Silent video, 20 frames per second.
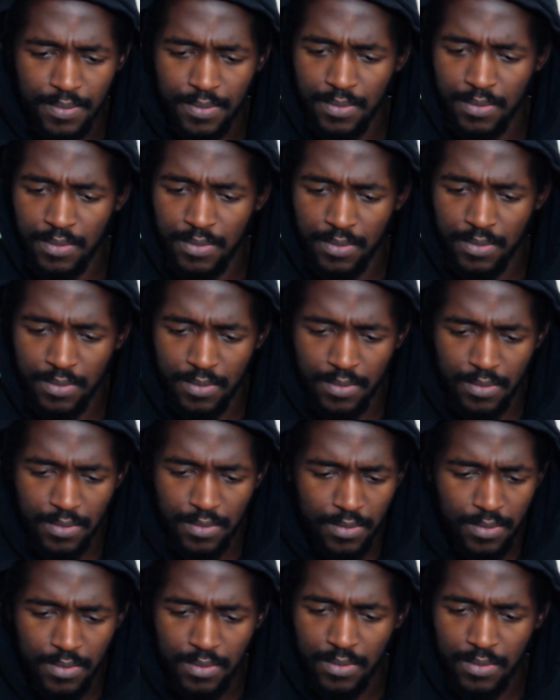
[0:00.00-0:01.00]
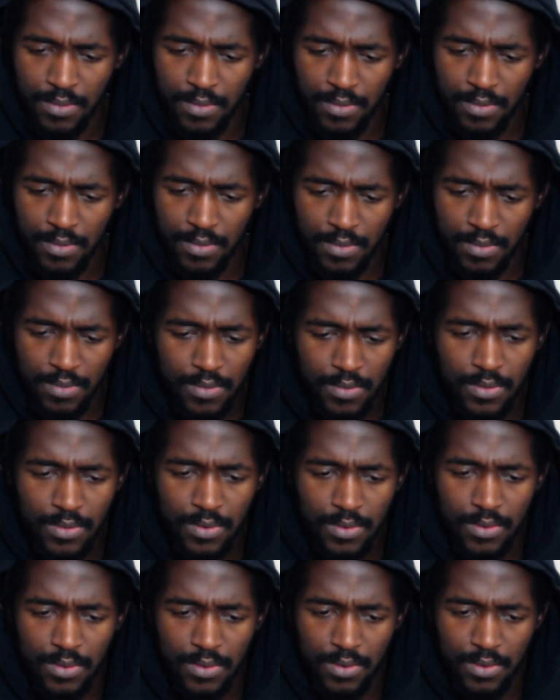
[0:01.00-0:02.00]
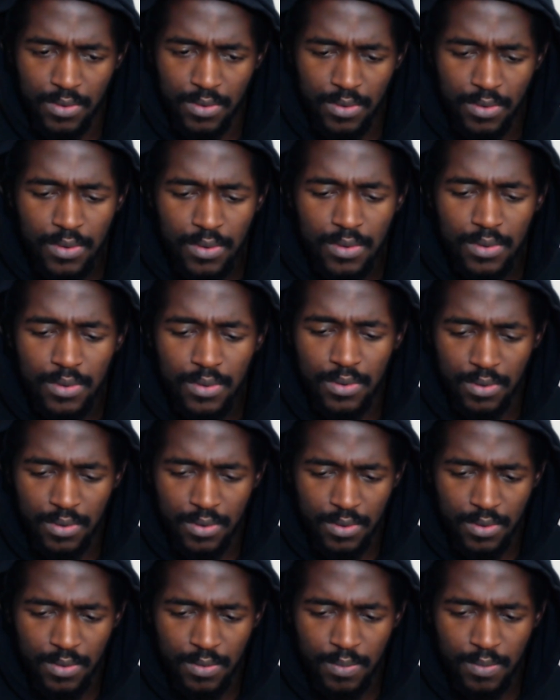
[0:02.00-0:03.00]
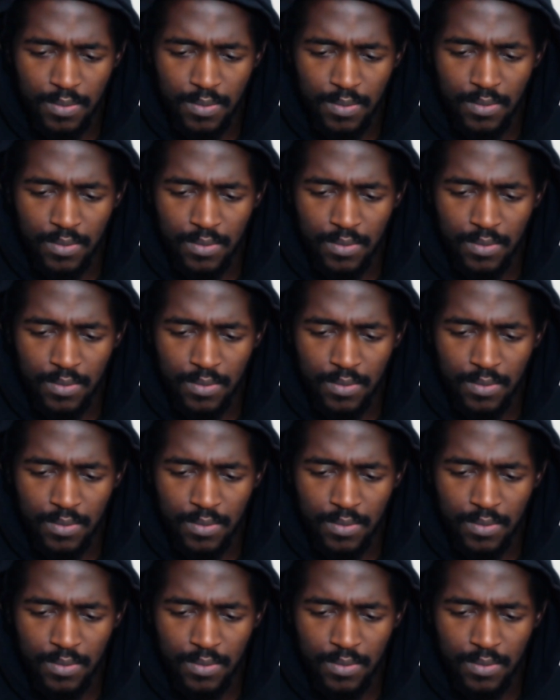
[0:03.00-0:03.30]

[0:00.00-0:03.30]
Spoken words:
(no one is talking)